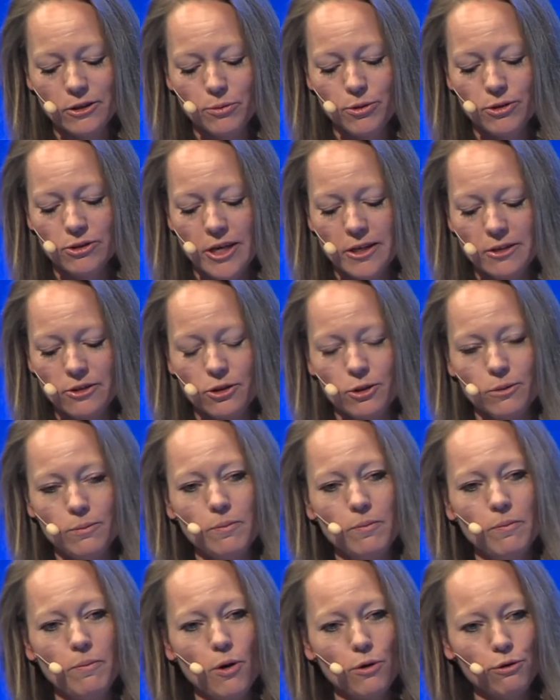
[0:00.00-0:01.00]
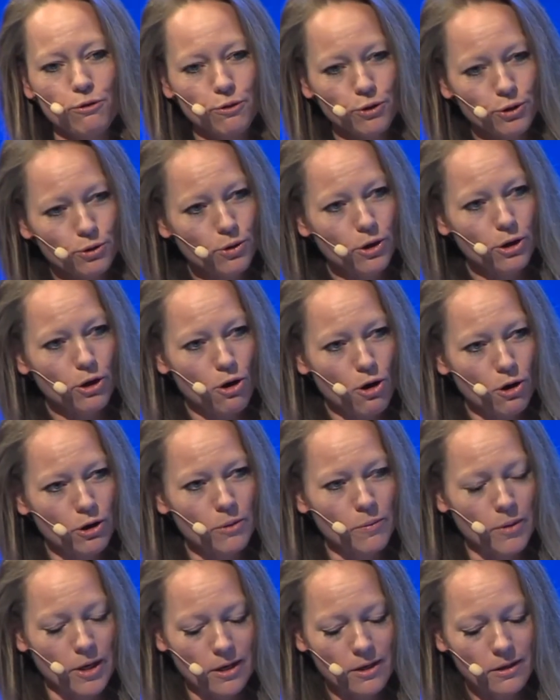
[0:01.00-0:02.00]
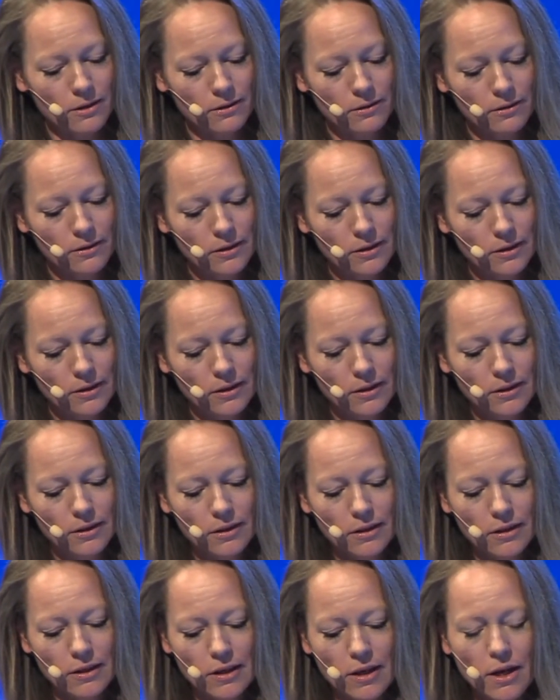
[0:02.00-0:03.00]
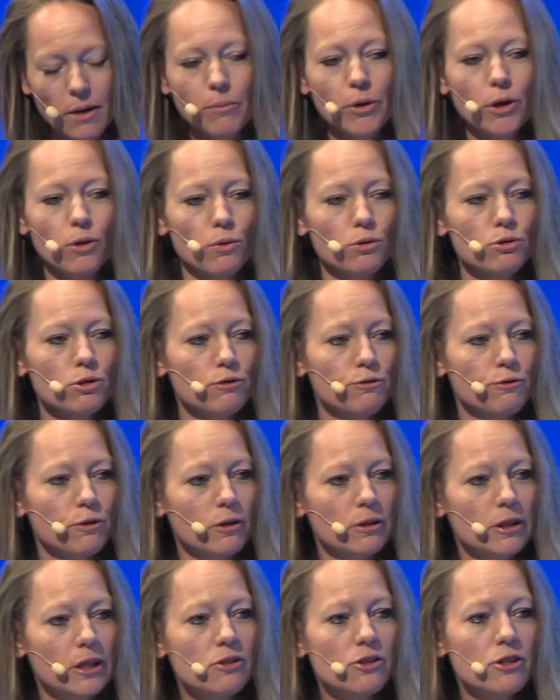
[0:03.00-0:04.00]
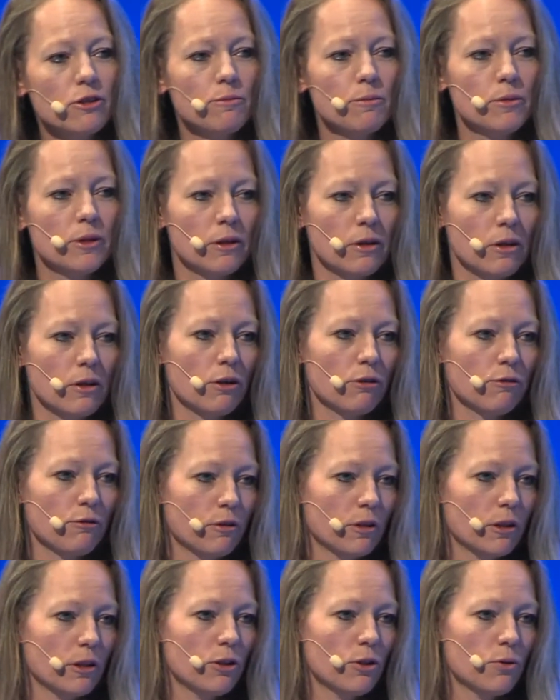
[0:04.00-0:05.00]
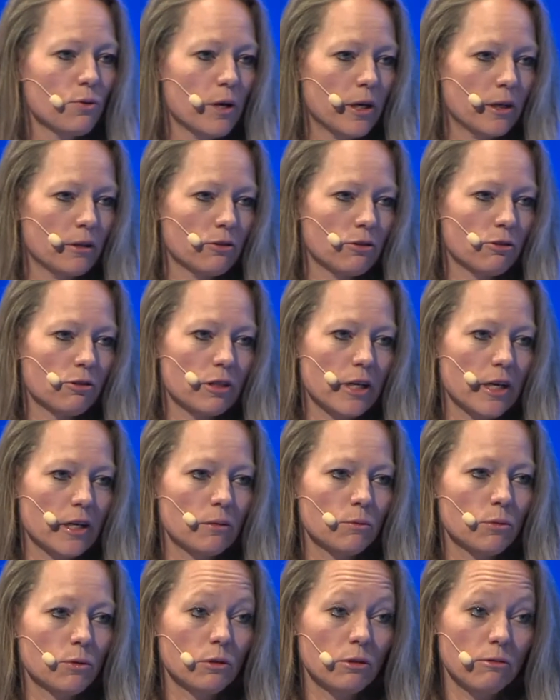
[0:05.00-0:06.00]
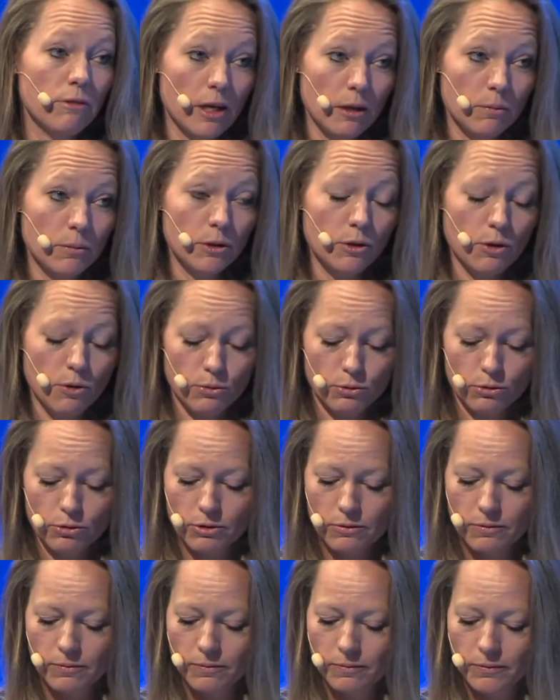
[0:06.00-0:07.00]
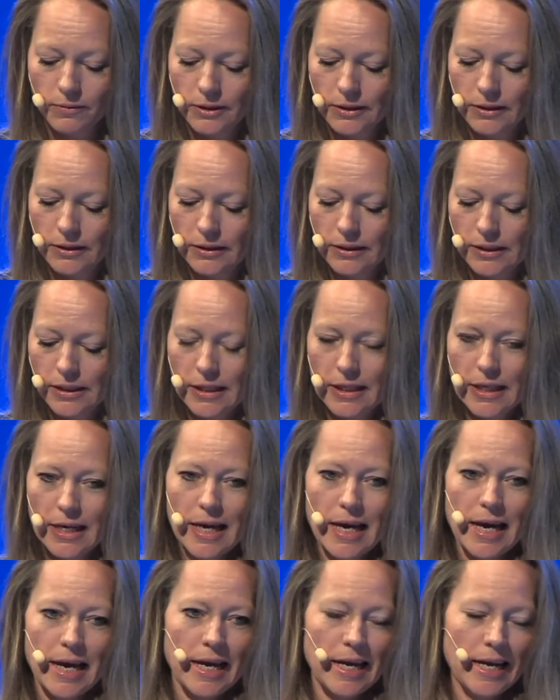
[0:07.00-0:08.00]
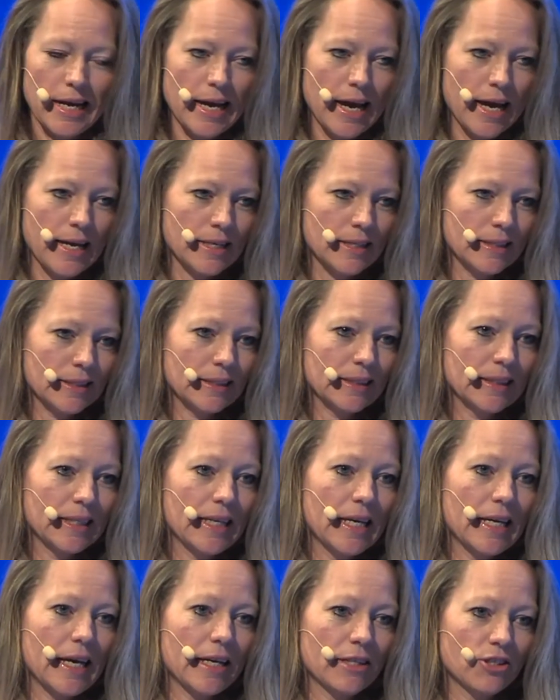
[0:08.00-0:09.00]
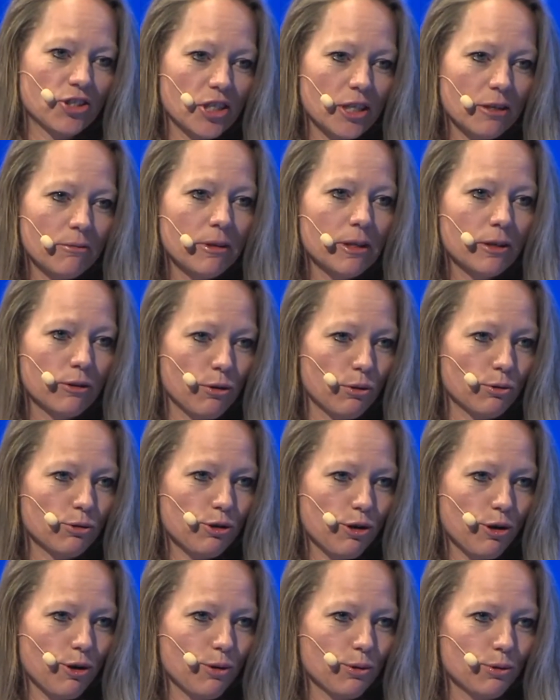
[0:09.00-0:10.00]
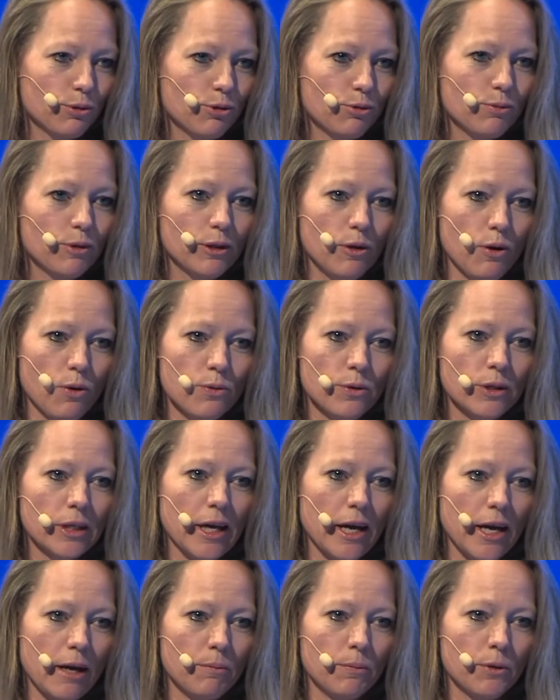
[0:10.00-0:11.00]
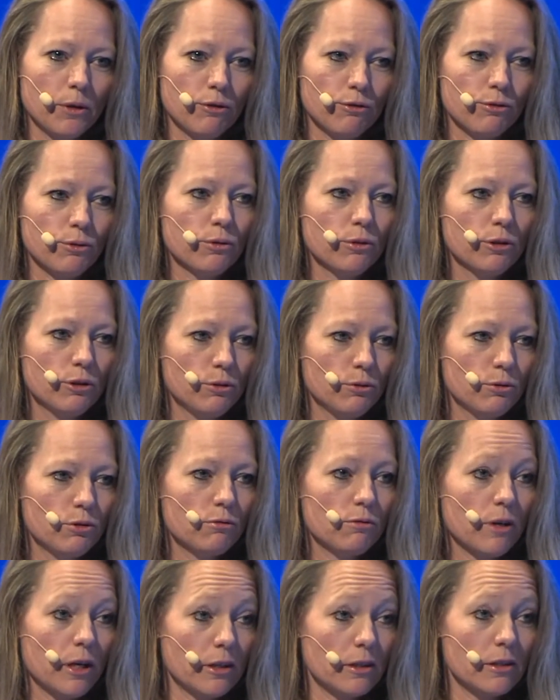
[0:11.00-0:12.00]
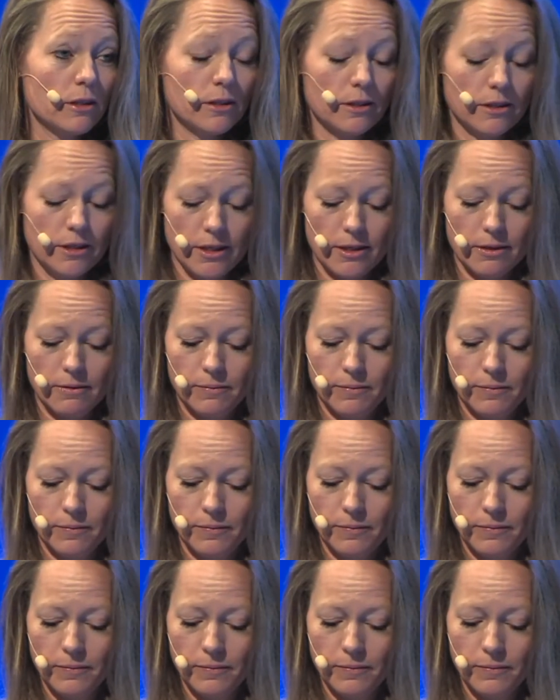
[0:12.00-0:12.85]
and its potential, both for your economy, but also for the achievement of the UN Sustainable Development Goals. And again, achieving those goals will only happen through the use of ICT.